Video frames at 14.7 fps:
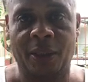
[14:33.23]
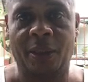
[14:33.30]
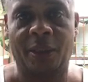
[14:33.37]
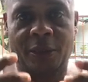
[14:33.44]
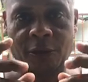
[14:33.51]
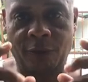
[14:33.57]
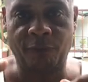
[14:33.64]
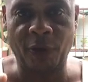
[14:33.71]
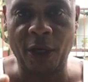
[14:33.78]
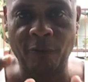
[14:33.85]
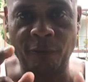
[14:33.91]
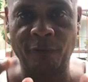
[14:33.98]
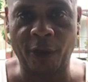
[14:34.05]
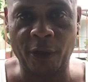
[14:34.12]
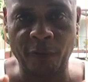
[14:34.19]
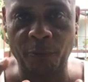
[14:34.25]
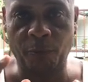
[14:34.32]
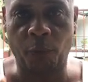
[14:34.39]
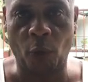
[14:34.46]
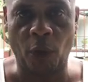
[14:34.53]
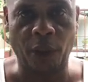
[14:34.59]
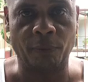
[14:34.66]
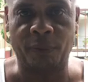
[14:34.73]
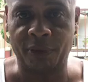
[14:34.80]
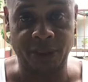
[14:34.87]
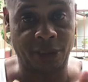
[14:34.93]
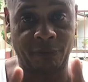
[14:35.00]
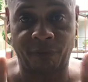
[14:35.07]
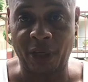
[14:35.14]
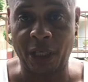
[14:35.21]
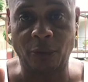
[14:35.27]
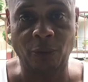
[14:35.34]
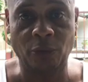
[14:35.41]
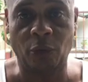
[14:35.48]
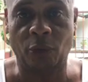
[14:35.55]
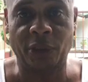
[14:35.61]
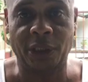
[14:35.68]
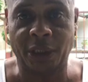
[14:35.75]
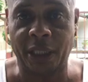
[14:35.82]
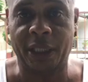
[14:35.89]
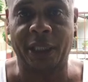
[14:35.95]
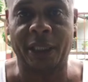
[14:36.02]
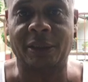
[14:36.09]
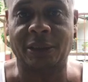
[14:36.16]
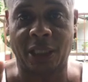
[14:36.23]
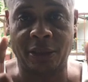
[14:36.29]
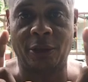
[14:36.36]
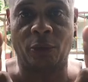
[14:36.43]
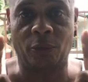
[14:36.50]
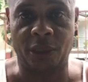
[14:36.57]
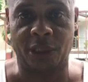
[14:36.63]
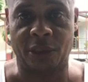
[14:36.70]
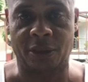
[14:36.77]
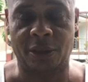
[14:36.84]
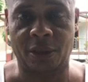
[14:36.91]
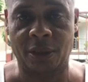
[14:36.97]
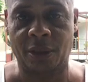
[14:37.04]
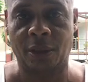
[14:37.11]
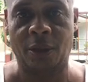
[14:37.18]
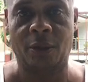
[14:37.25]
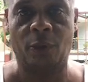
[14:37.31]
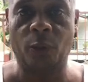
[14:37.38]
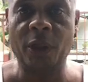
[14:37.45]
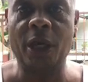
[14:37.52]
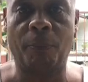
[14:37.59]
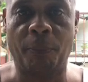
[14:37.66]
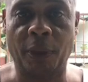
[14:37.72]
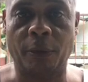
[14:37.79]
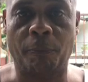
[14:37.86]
Because it's very, very important. Because if I don't know anything else, I know this. When we help other